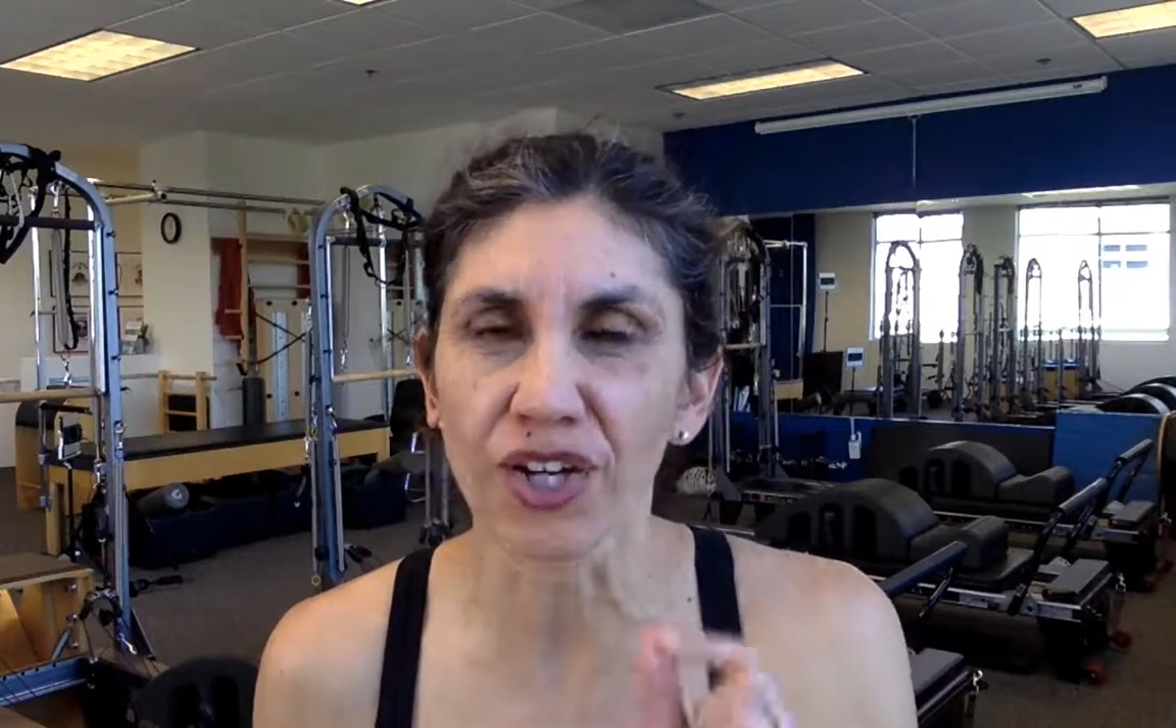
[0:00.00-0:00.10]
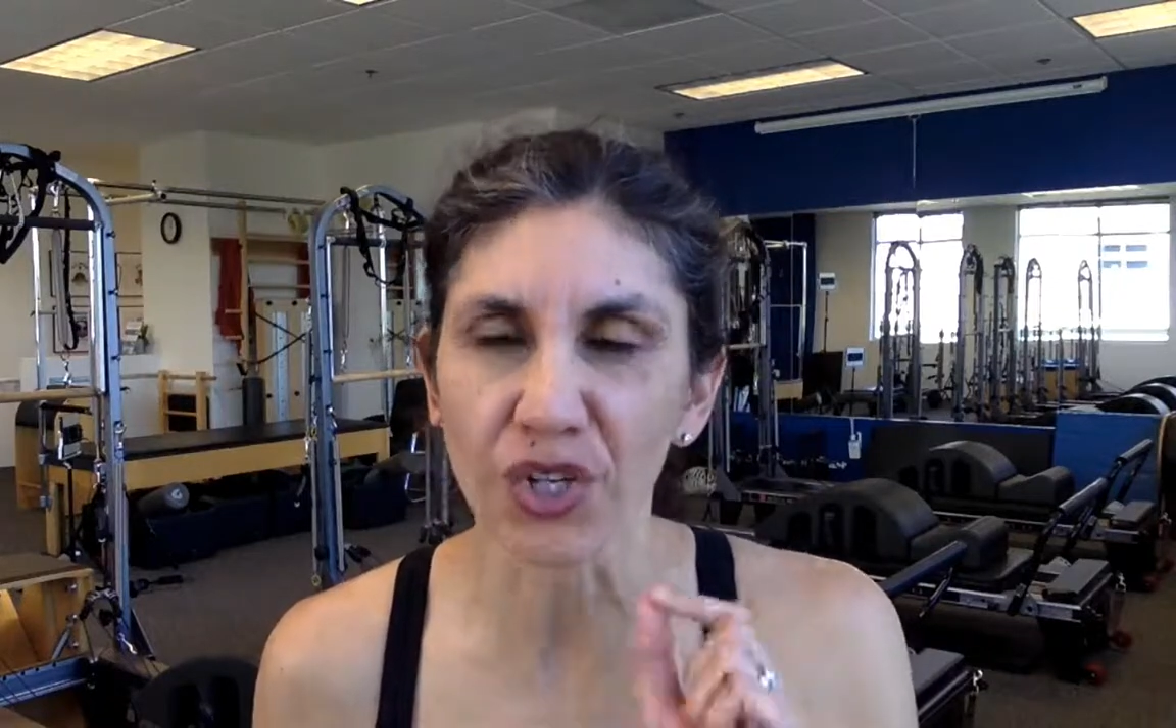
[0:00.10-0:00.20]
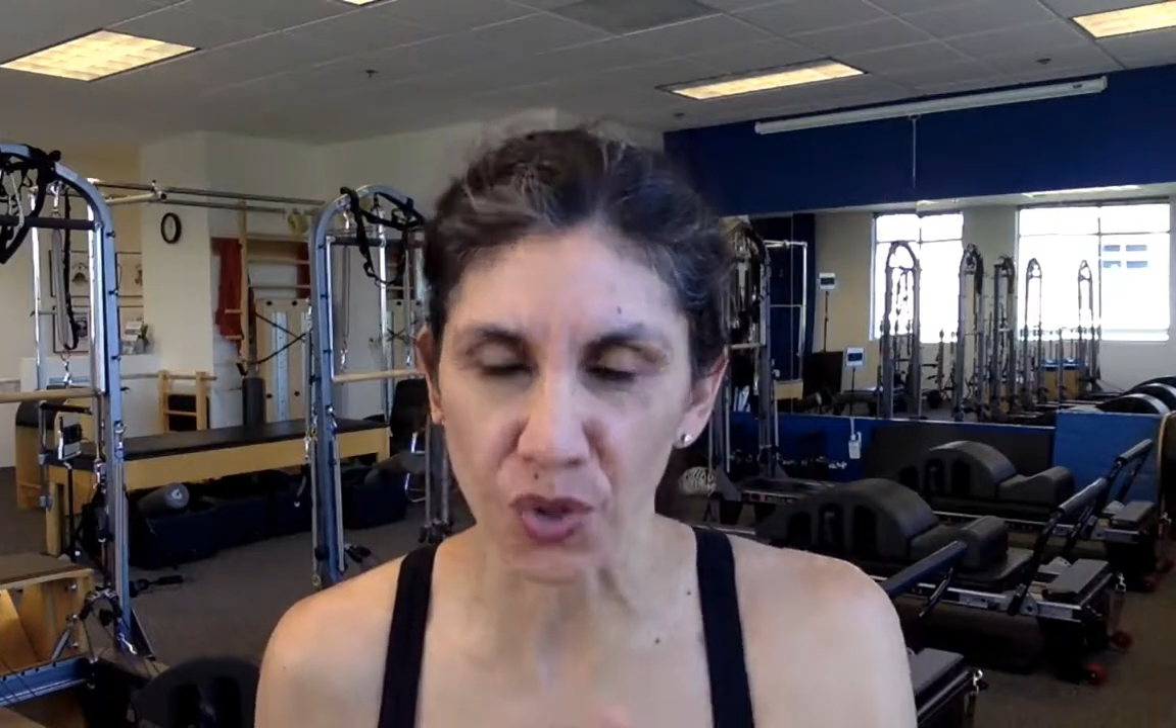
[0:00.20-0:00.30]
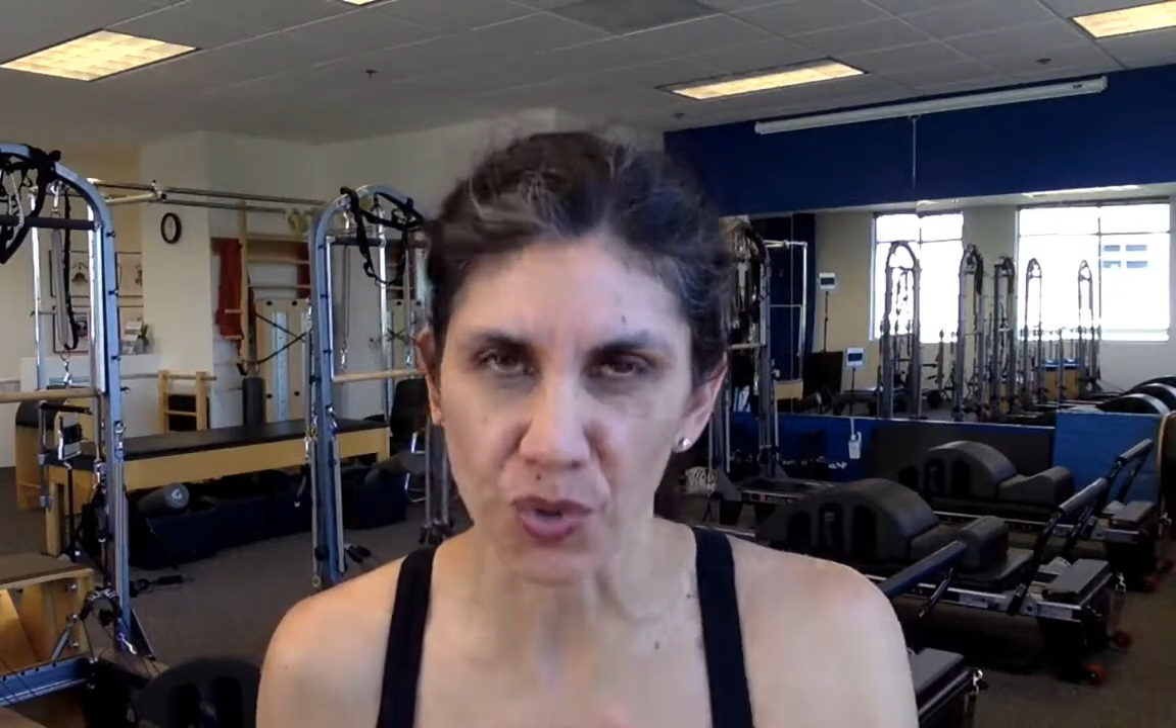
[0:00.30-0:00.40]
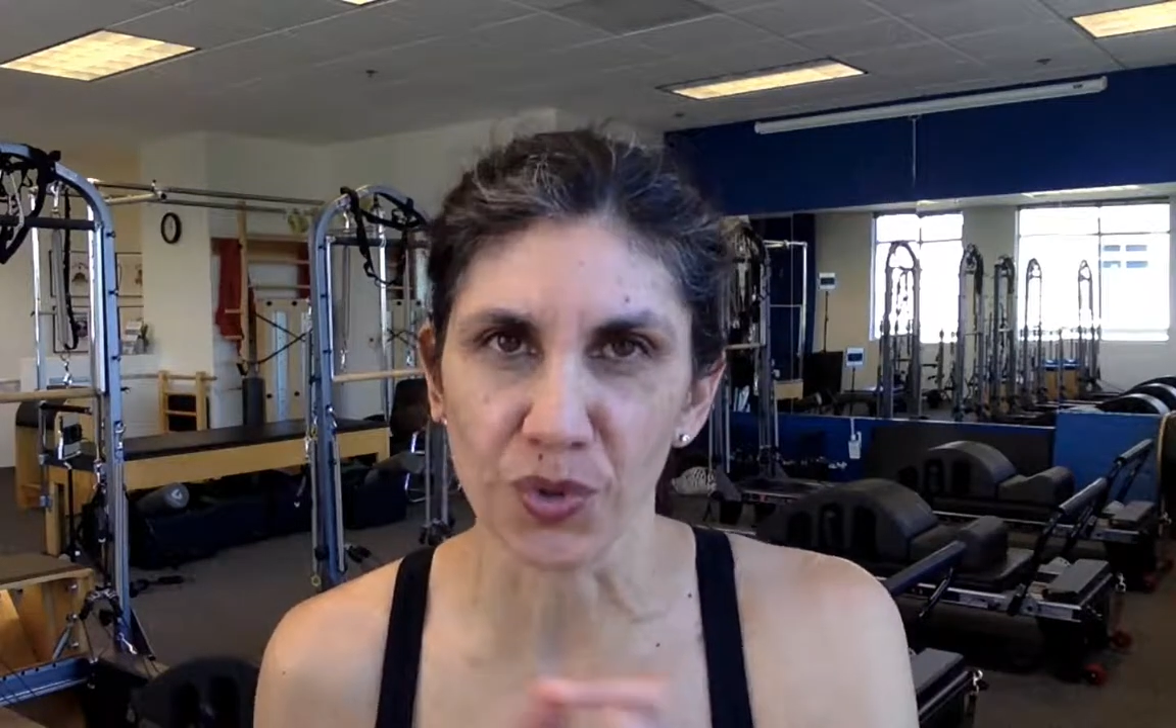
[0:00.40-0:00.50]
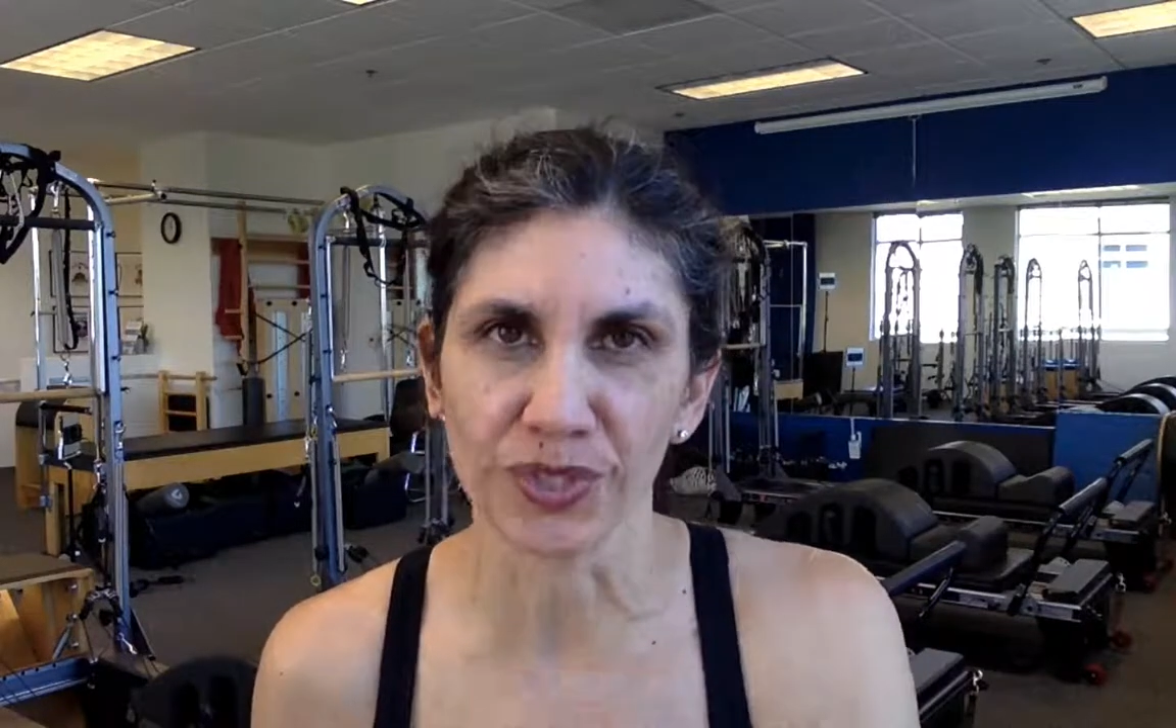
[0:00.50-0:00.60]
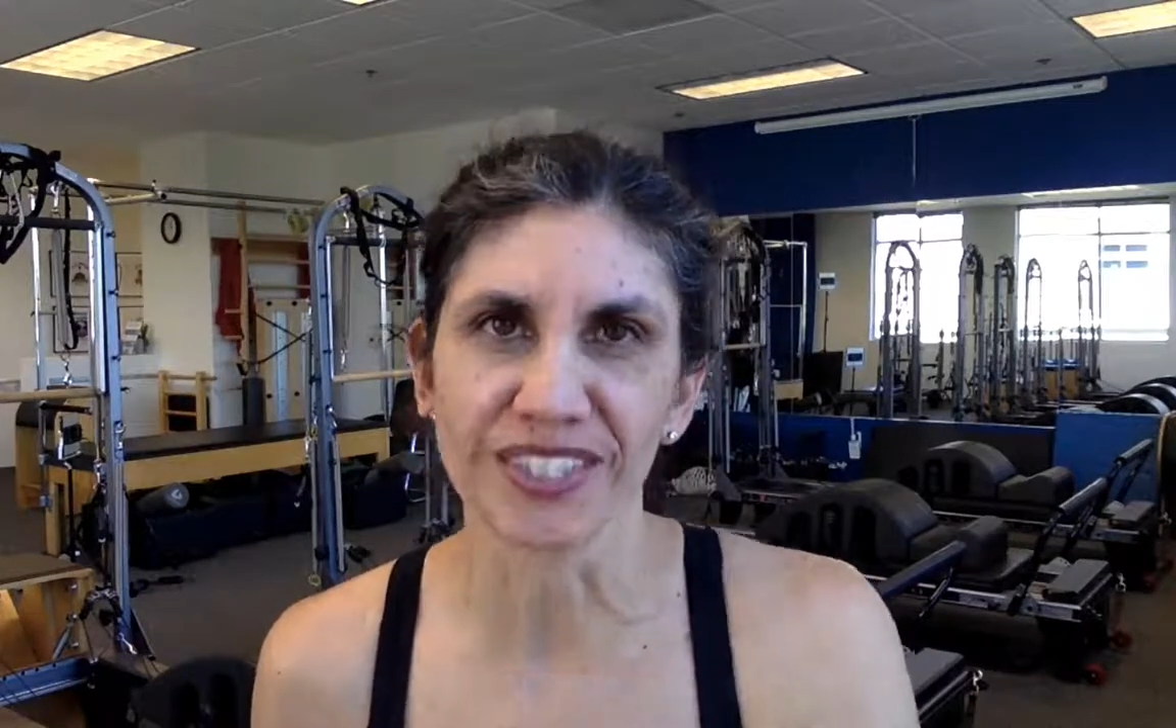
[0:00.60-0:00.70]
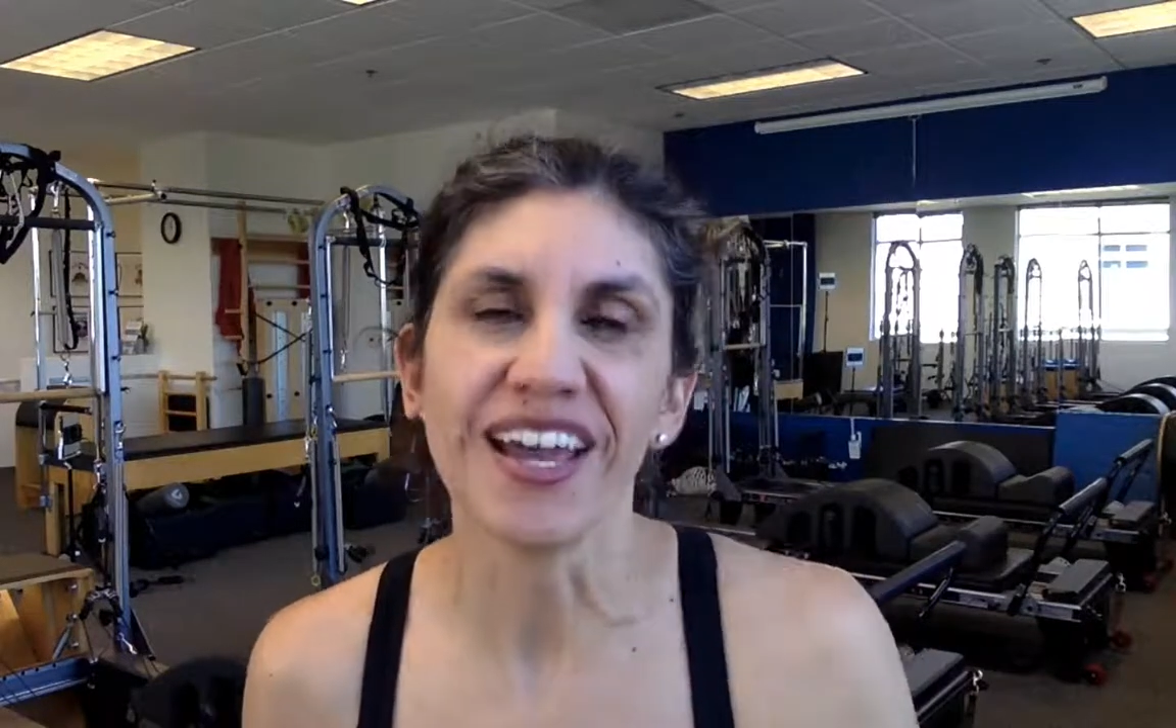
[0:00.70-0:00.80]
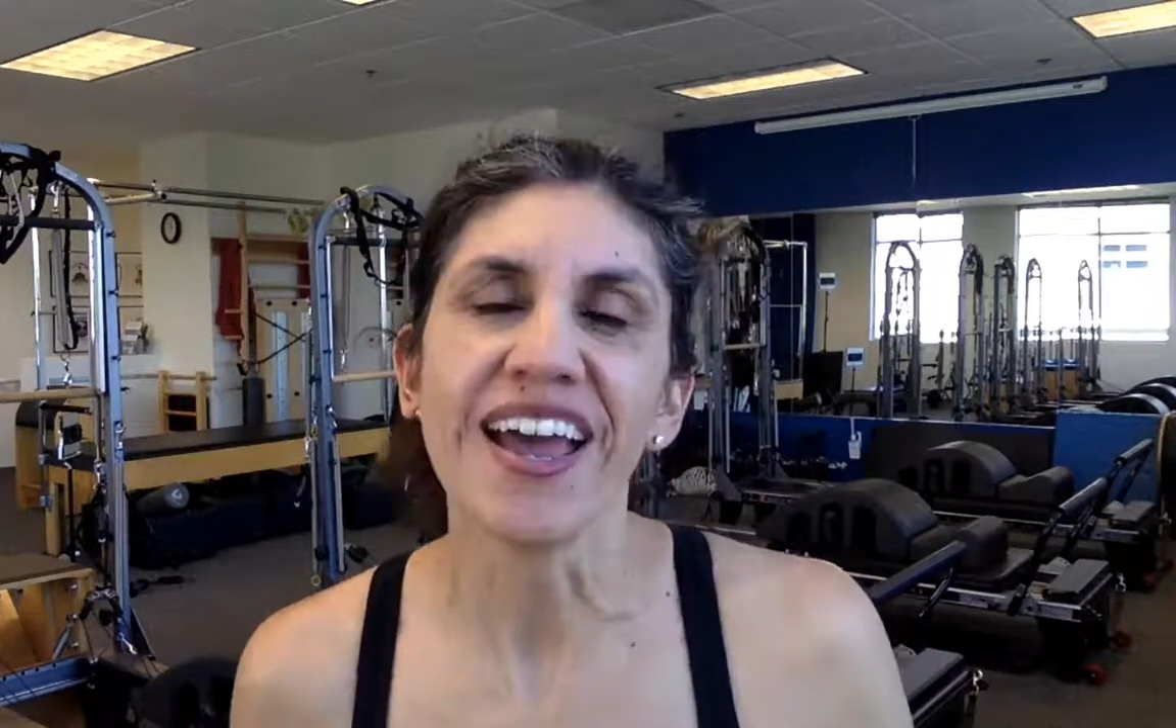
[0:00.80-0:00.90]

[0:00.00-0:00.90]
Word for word: gold.